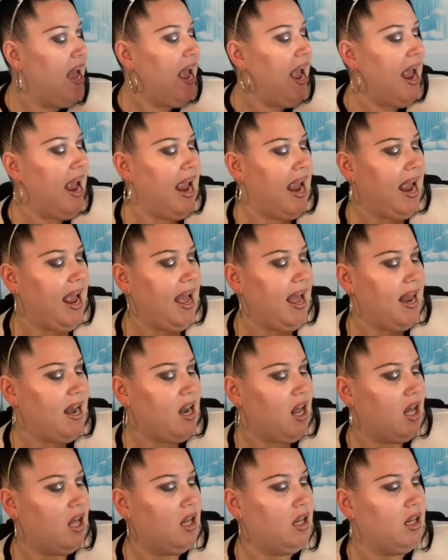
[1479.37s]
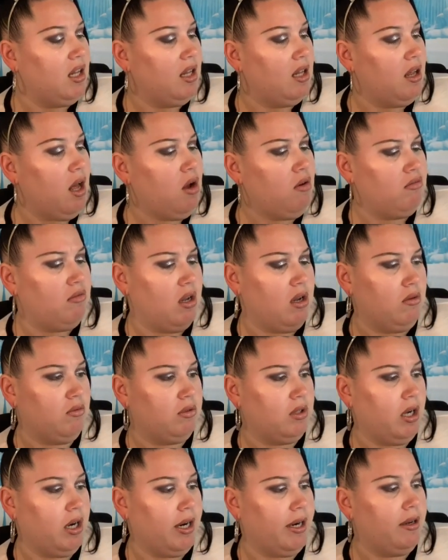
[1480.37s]
And, oh, oh no,
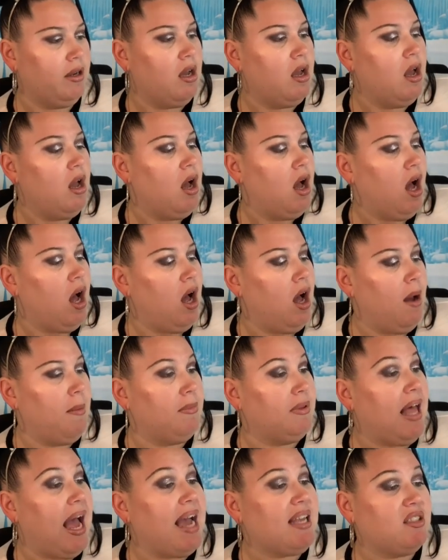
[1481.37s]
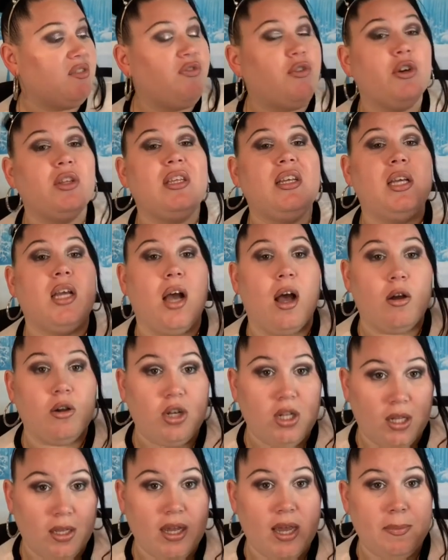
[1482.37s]
sorry. Um, last for the
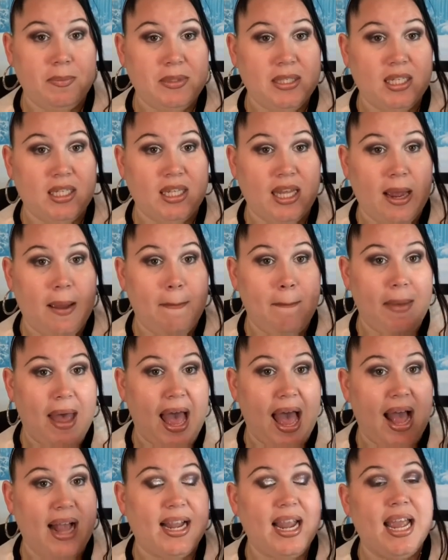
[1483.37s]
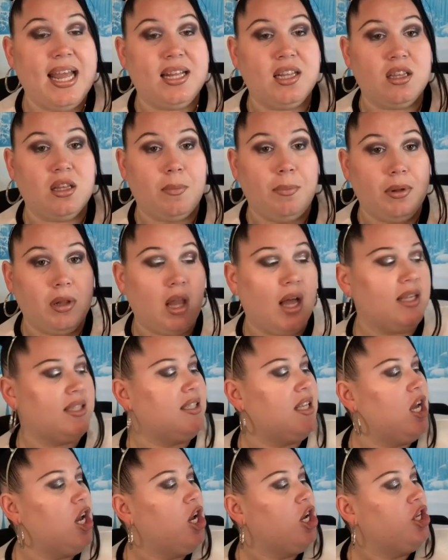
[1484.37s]
Ipsy Glam bag in the plus,
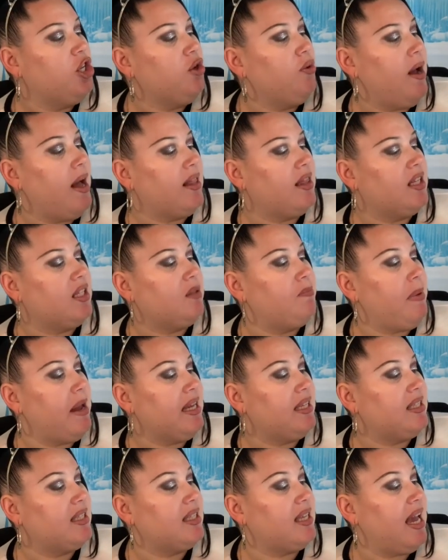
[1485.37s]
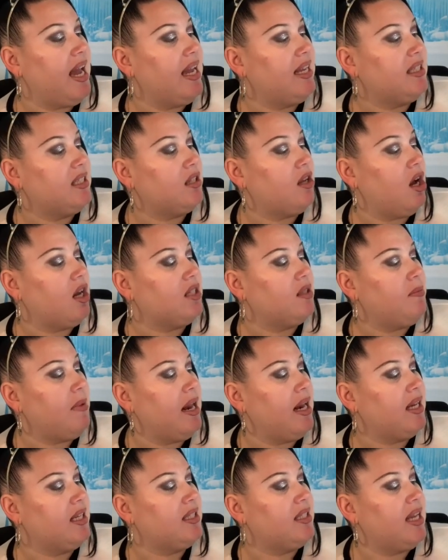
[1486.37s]
you have the Space Case
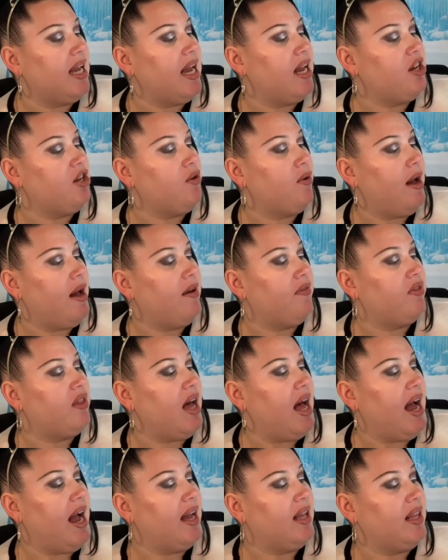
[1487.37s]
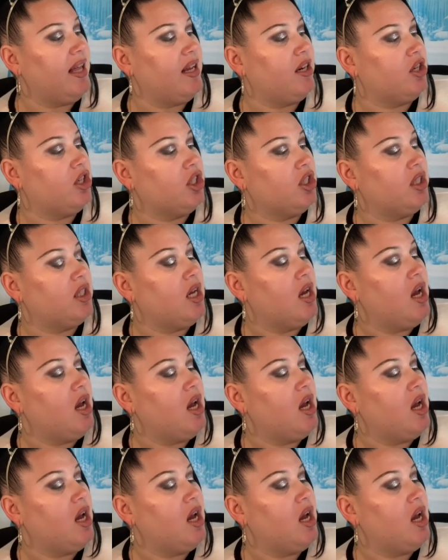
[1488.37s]
Cosmetics and you have the highlighters.